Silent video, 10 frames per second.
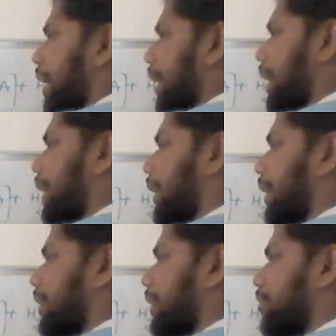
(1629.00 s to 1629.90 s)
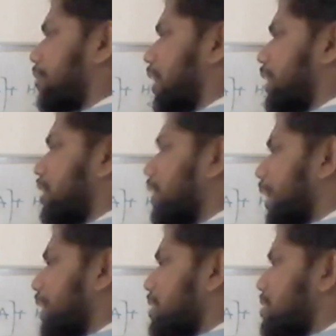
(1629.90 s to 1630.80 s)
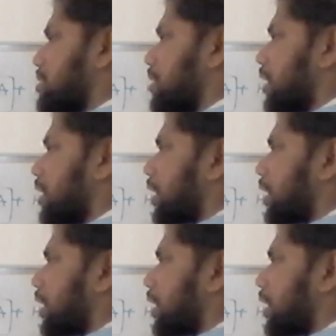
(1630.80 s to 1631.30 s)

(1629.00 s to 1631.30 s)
And at the final case,